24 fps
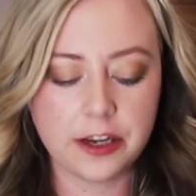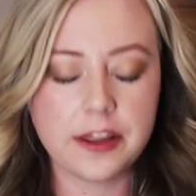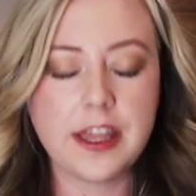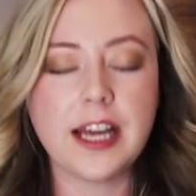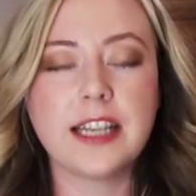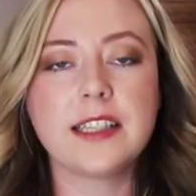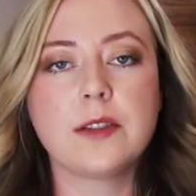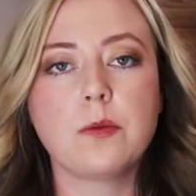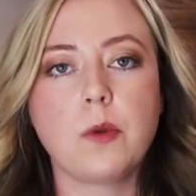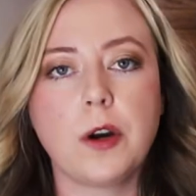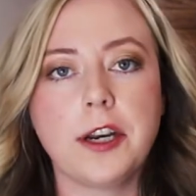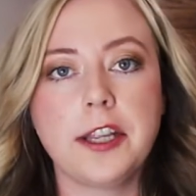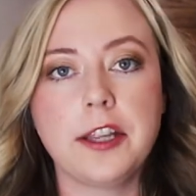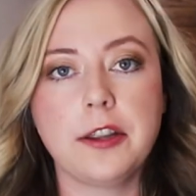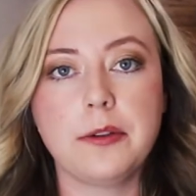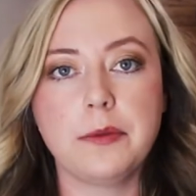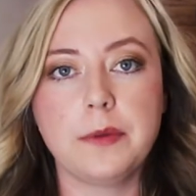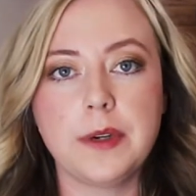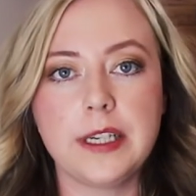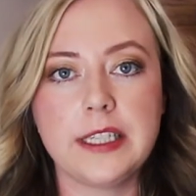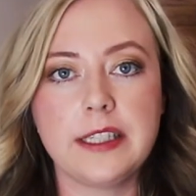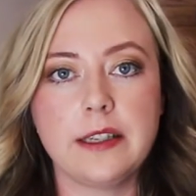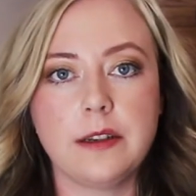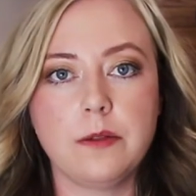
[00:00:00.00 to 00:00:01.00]
That's one of the
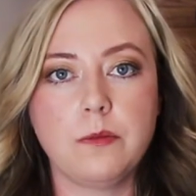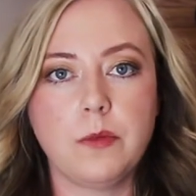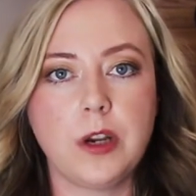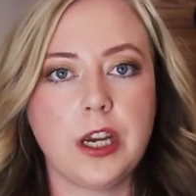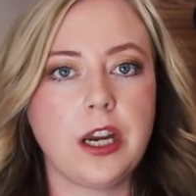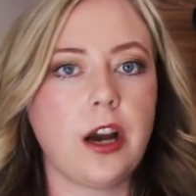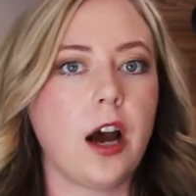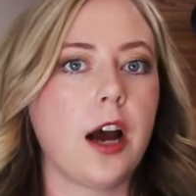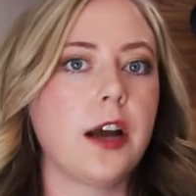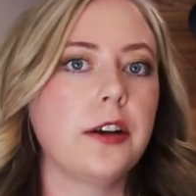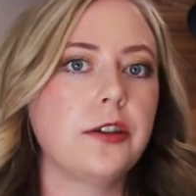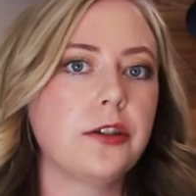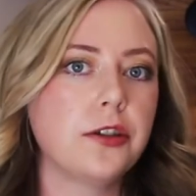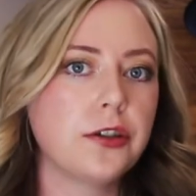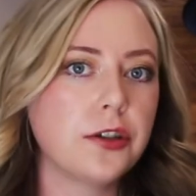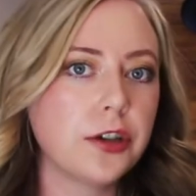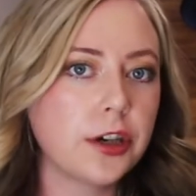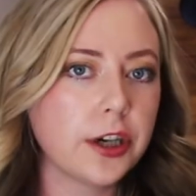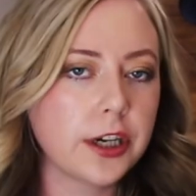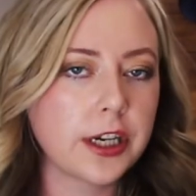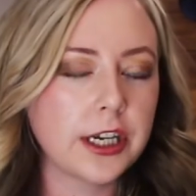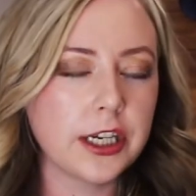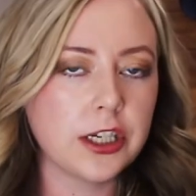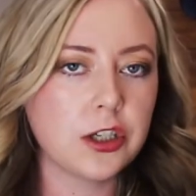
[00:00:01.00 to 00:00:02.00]
reasons we got
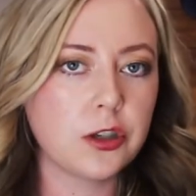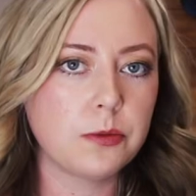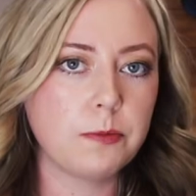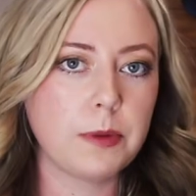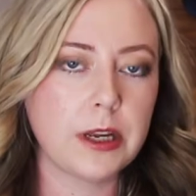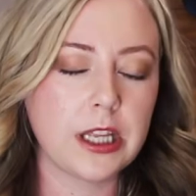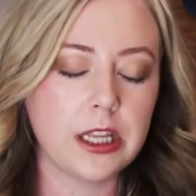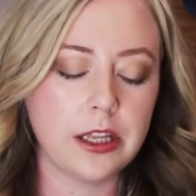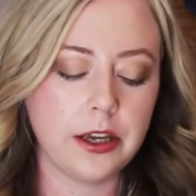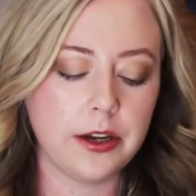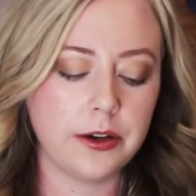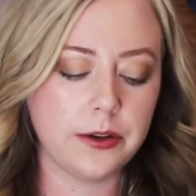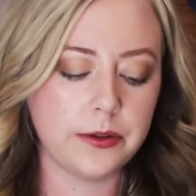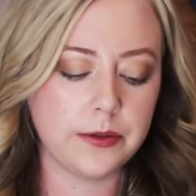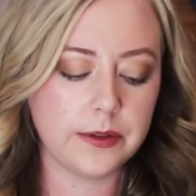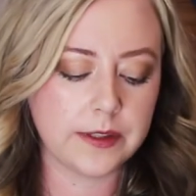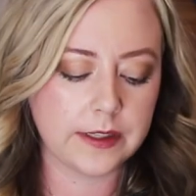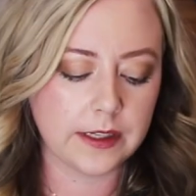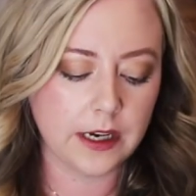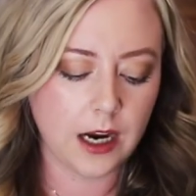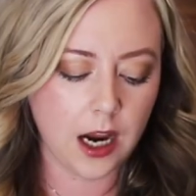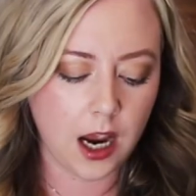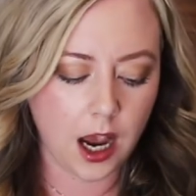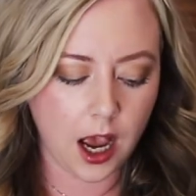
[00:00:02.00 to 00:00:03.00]
Turkish
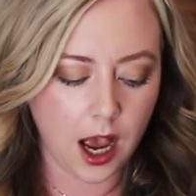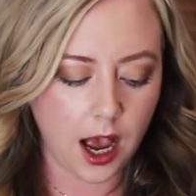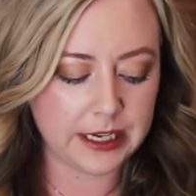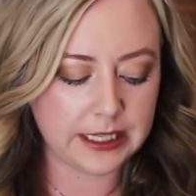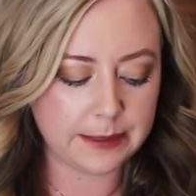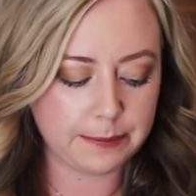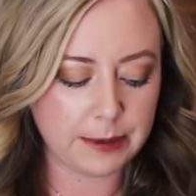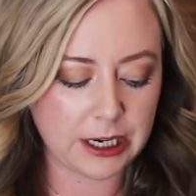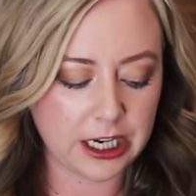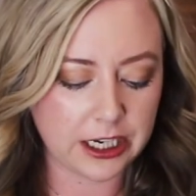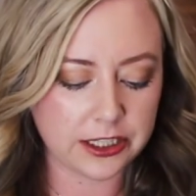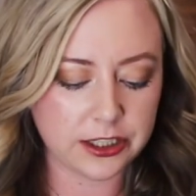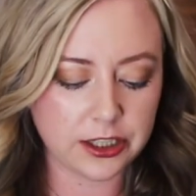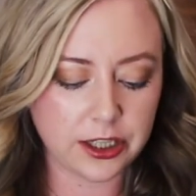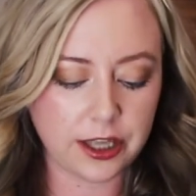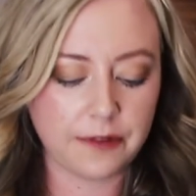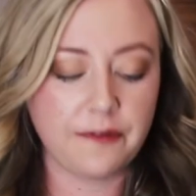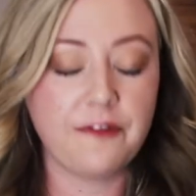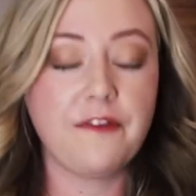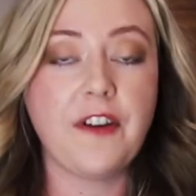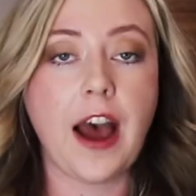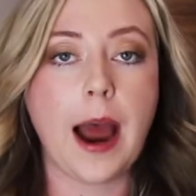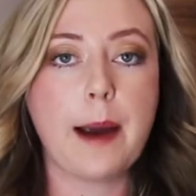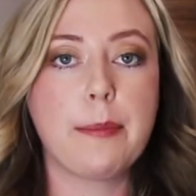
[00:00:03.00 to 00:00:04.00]
pillows, is because the
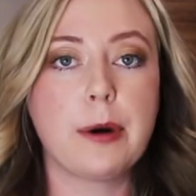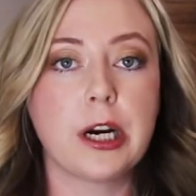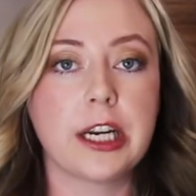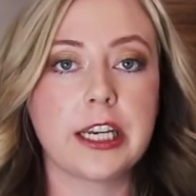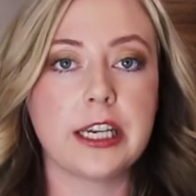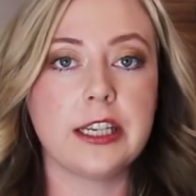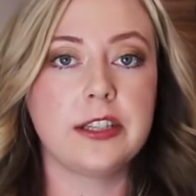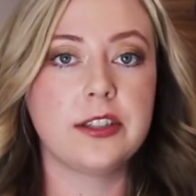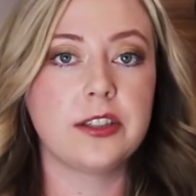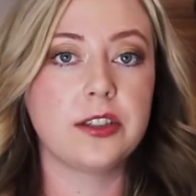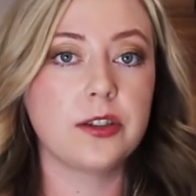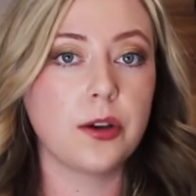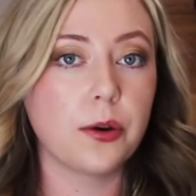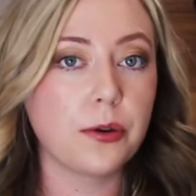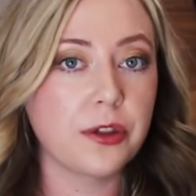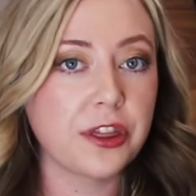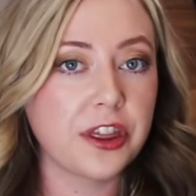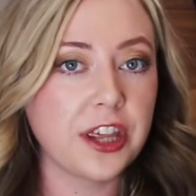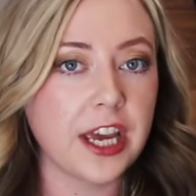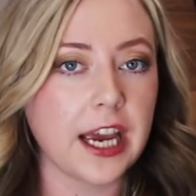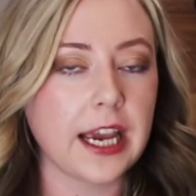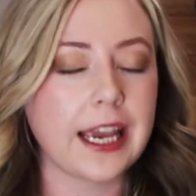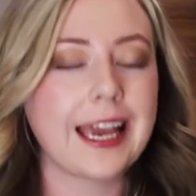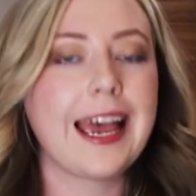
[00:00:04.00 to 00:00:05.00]
fabric is so
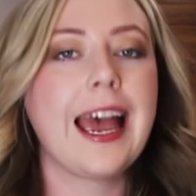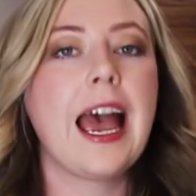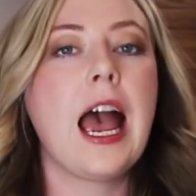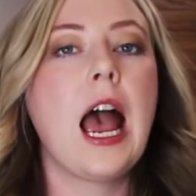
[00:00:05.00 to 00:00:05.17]
thick.